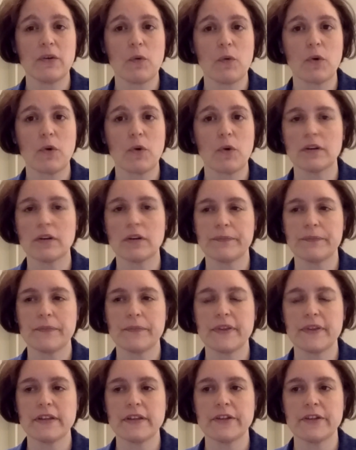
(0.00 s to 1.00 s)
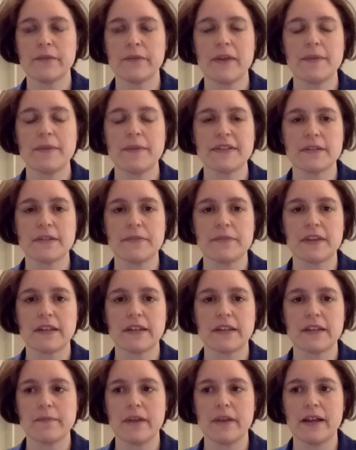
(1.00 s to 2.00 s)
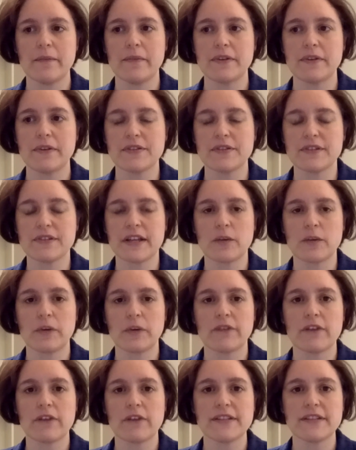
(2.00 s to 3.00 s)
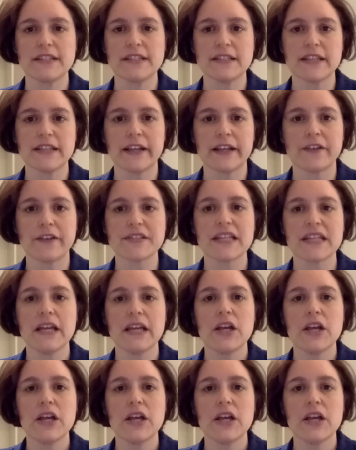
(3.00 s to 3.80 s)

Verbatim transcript: or you know maybe something that I'm, I'm just not aware of all the details